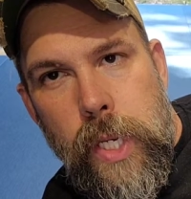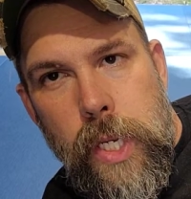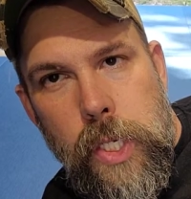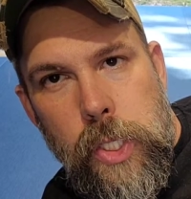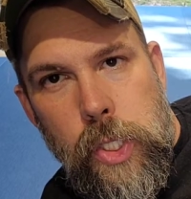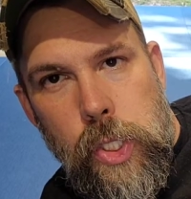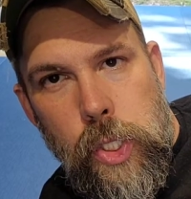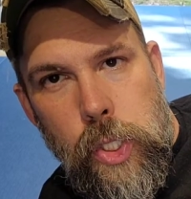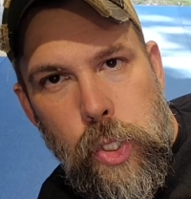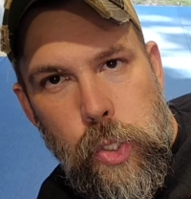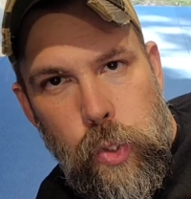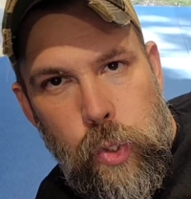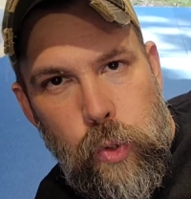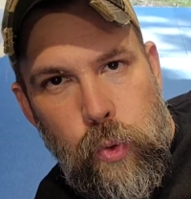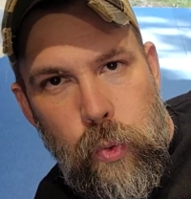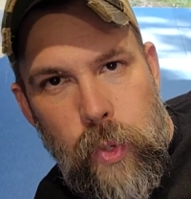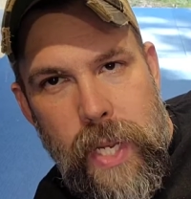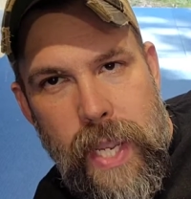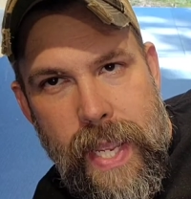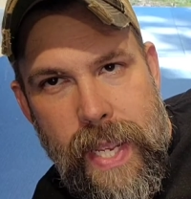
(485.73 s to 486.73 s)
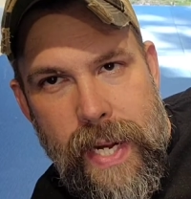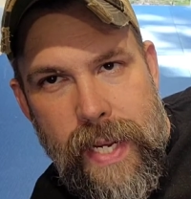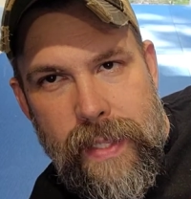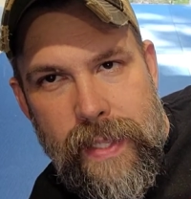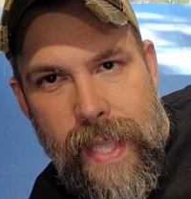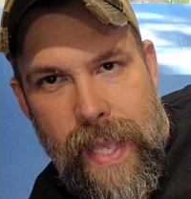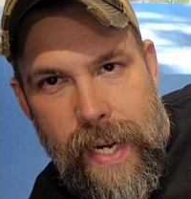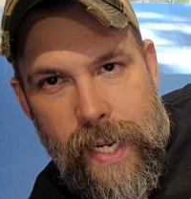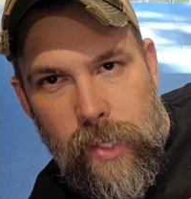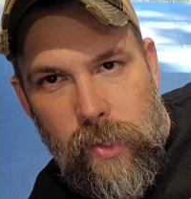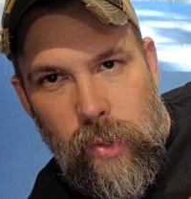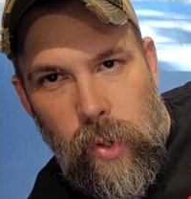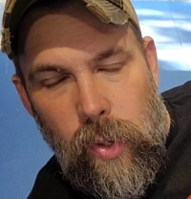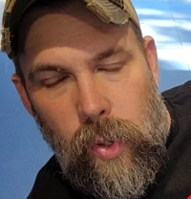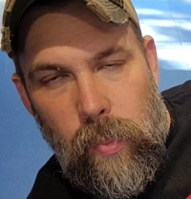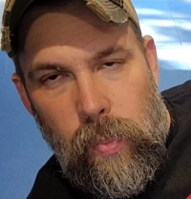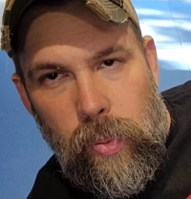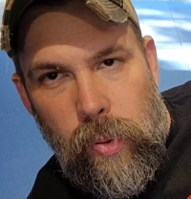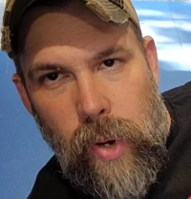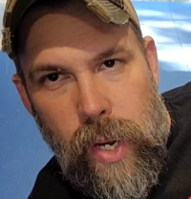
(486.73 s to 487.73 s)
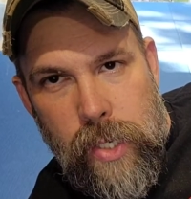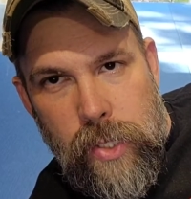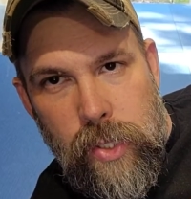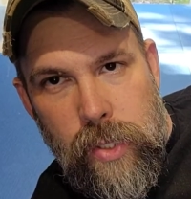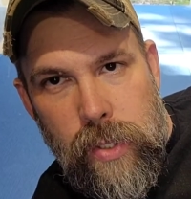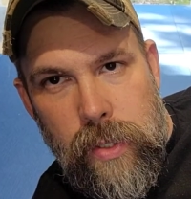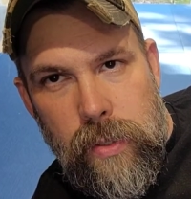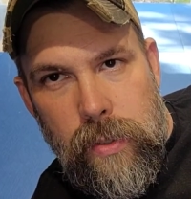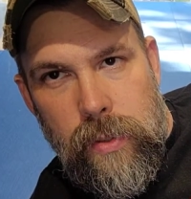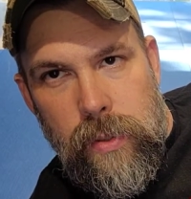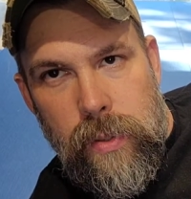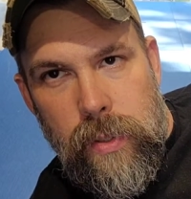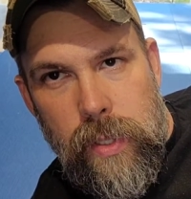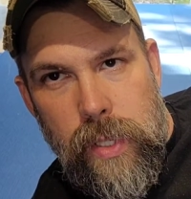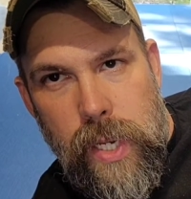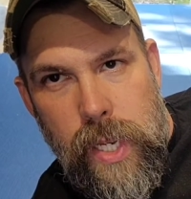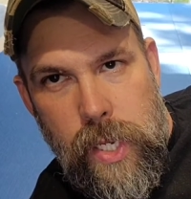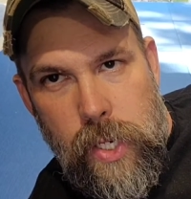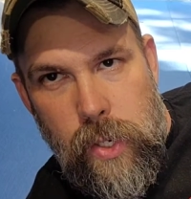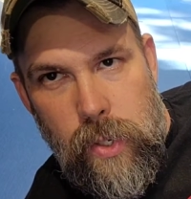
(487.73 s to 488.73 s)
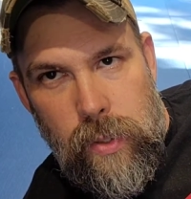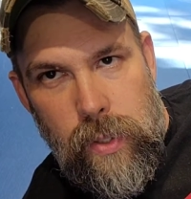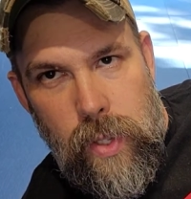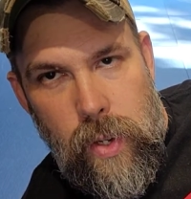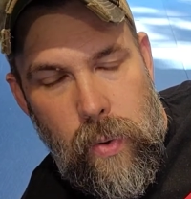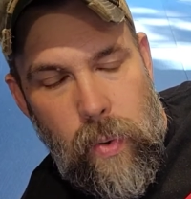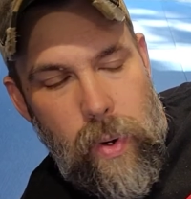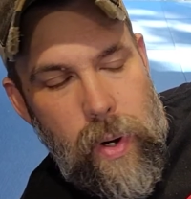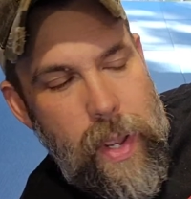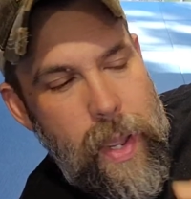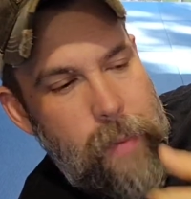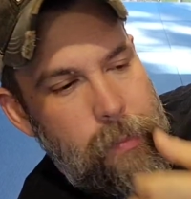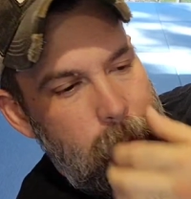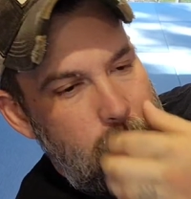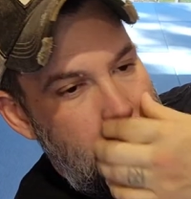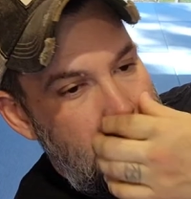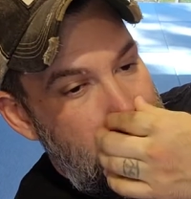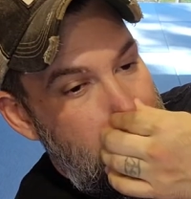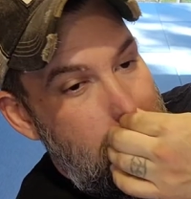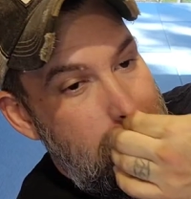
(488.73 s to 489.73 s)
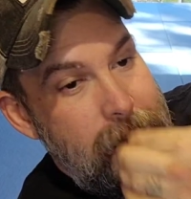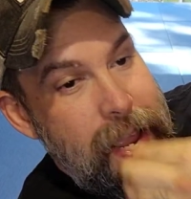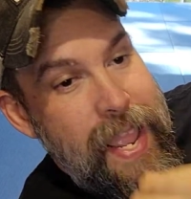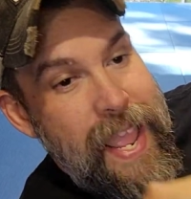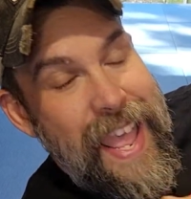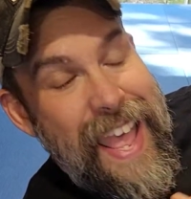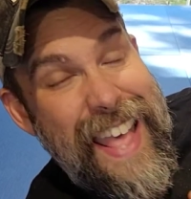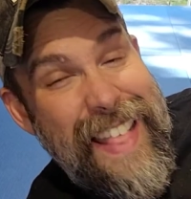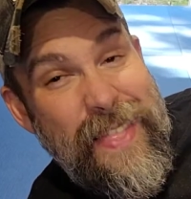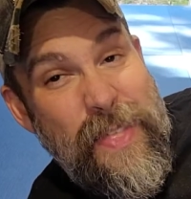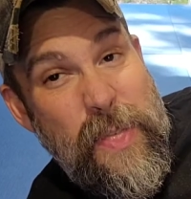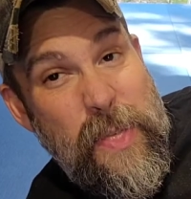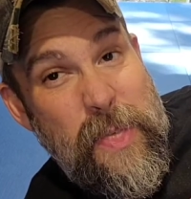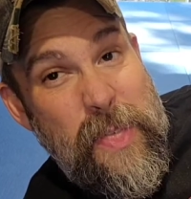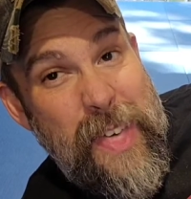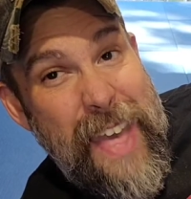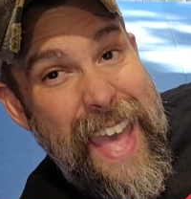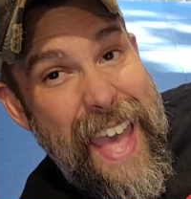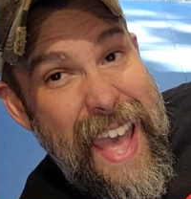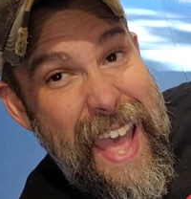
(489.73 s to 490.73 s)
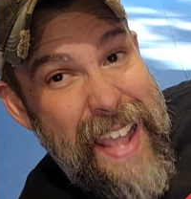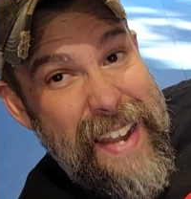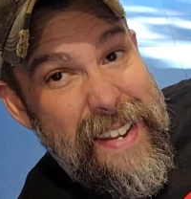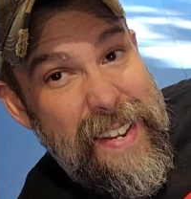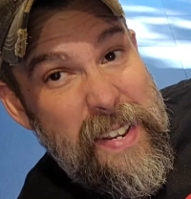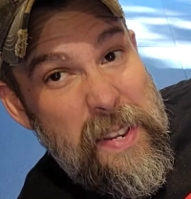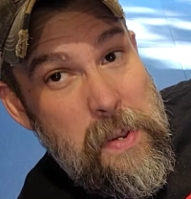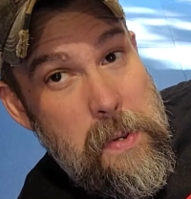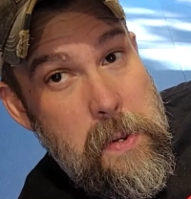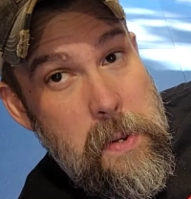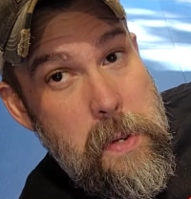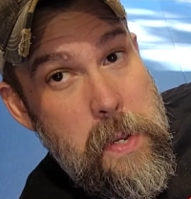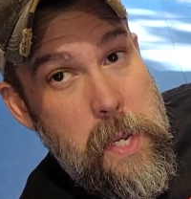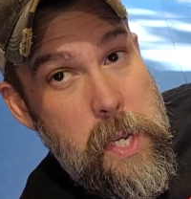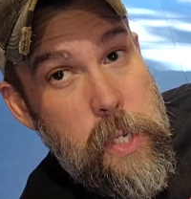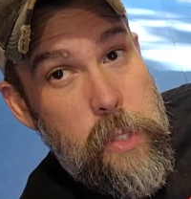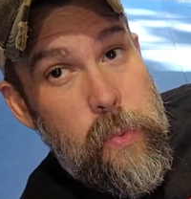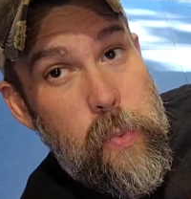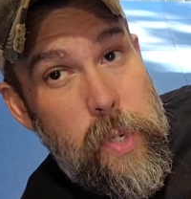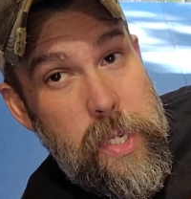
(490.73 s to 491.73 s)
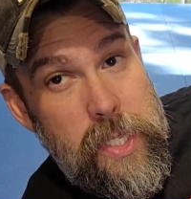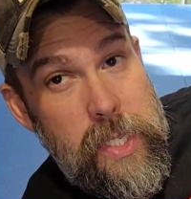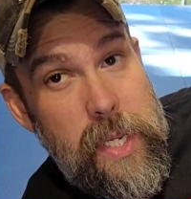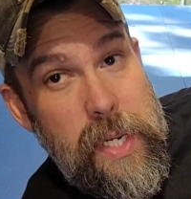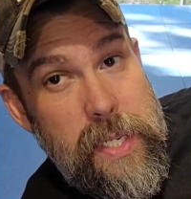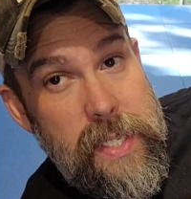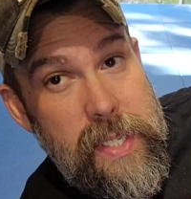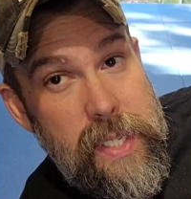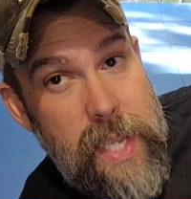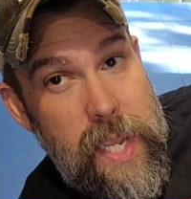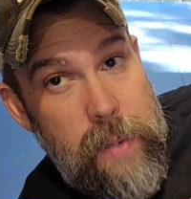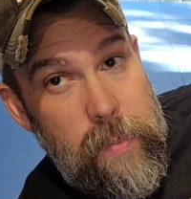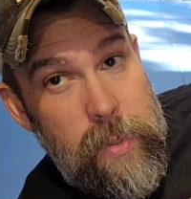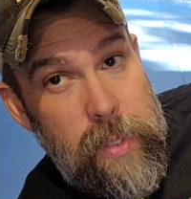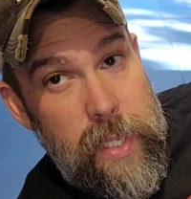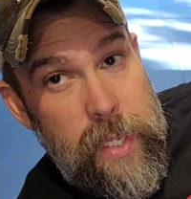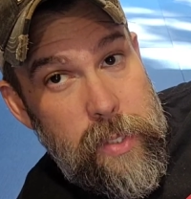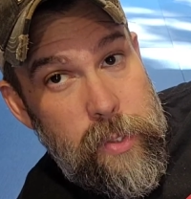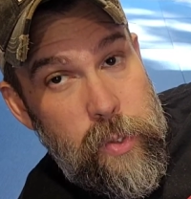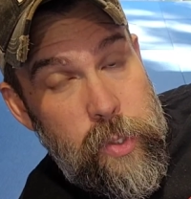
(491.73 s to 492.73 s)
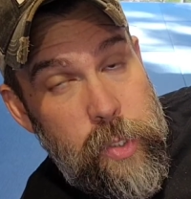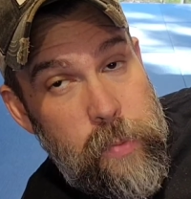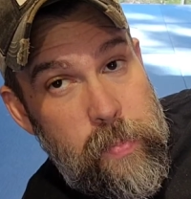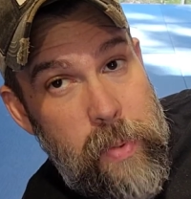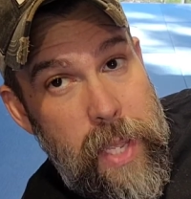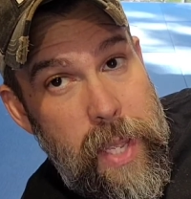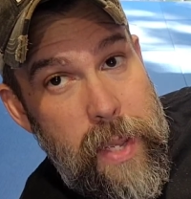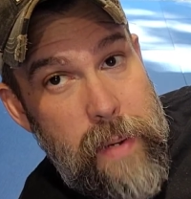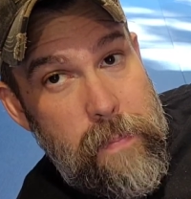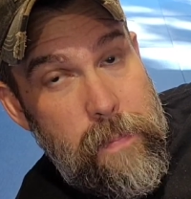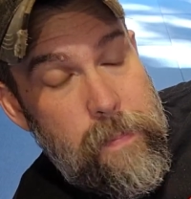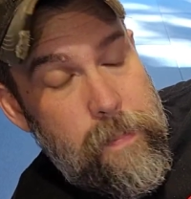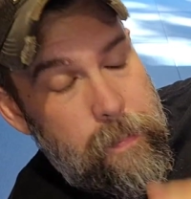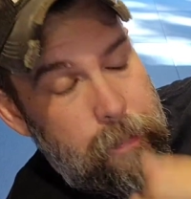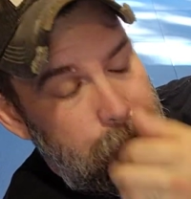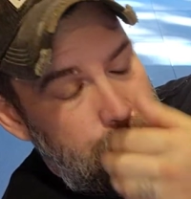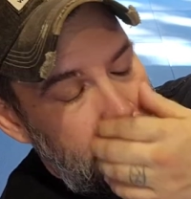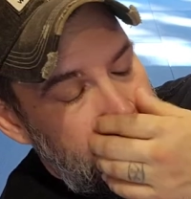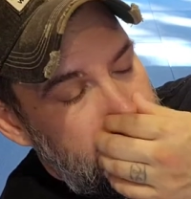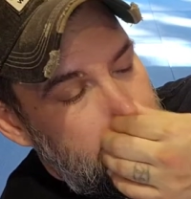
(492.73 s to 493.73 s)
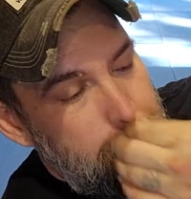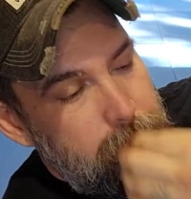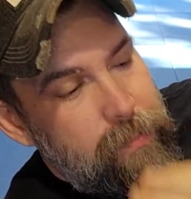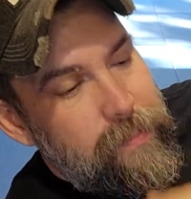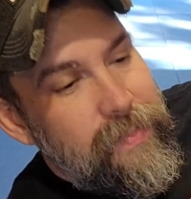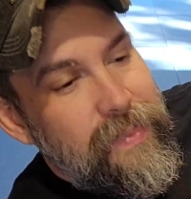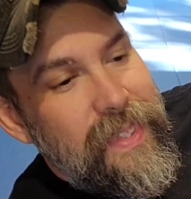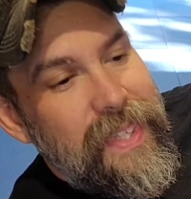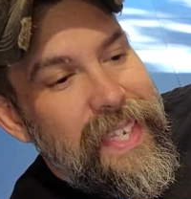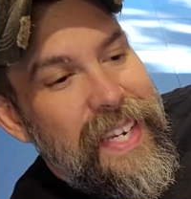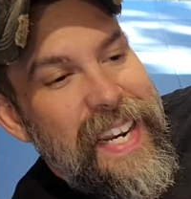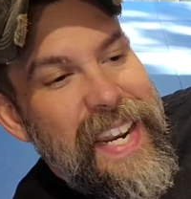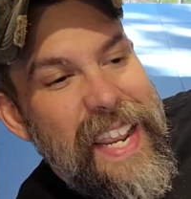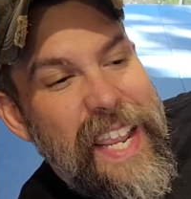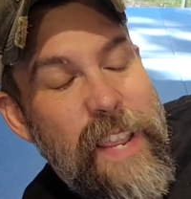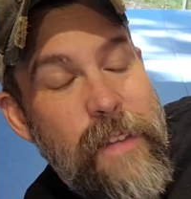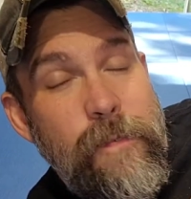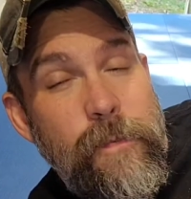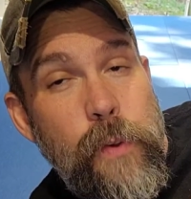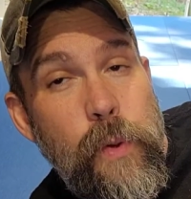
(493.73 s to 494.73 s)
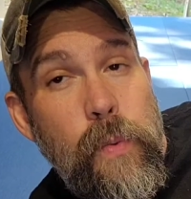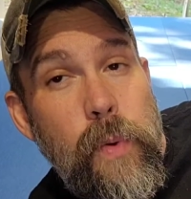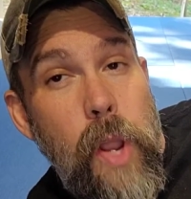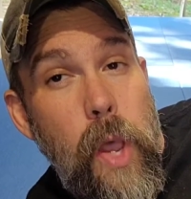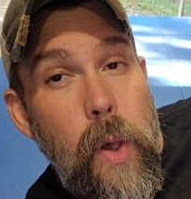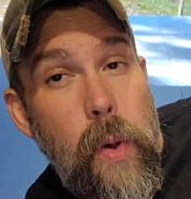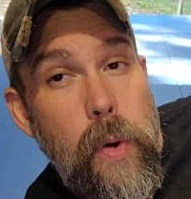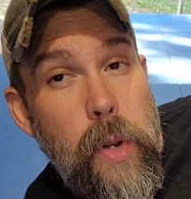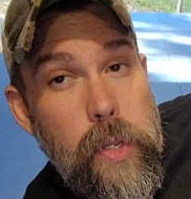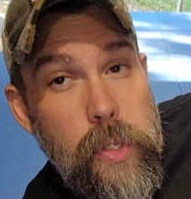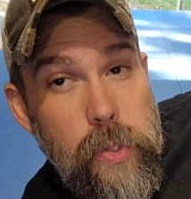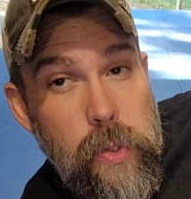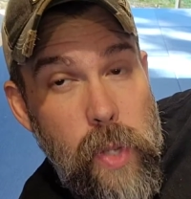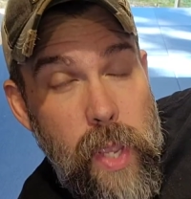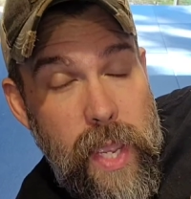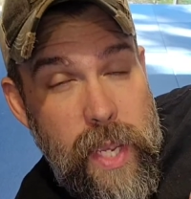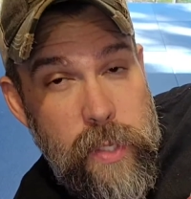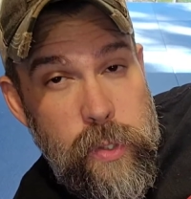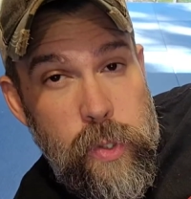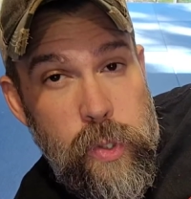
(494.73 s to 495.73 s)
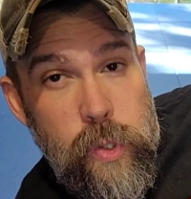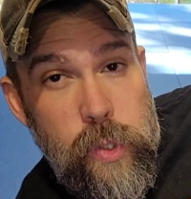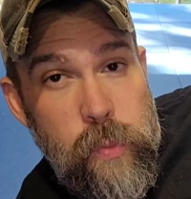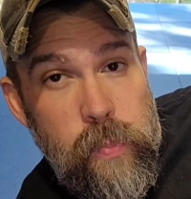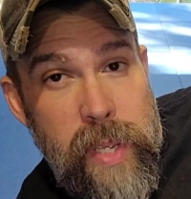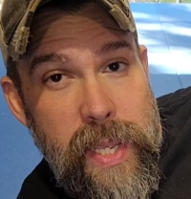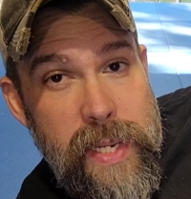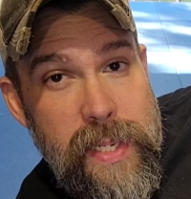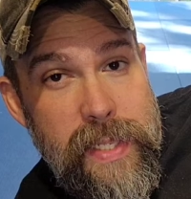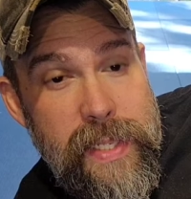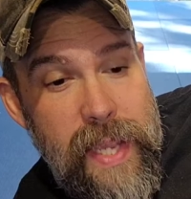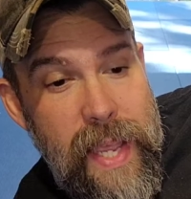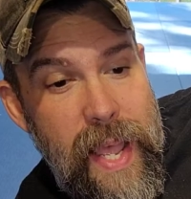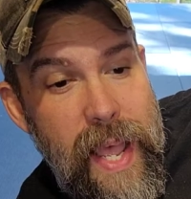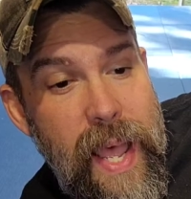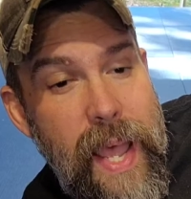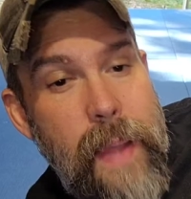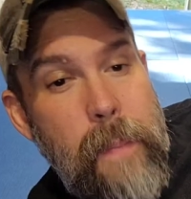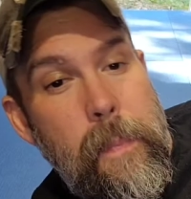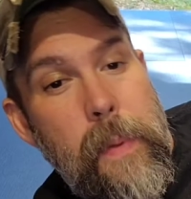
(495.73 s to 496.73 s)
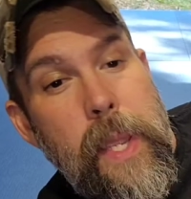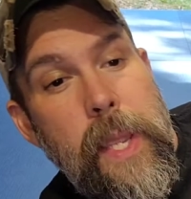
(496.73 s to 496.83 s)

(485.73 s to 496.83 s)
is you're creating that internal pressure in your lower abdomen. And that is what's going to stabilize your spine. If you notice, as you spend time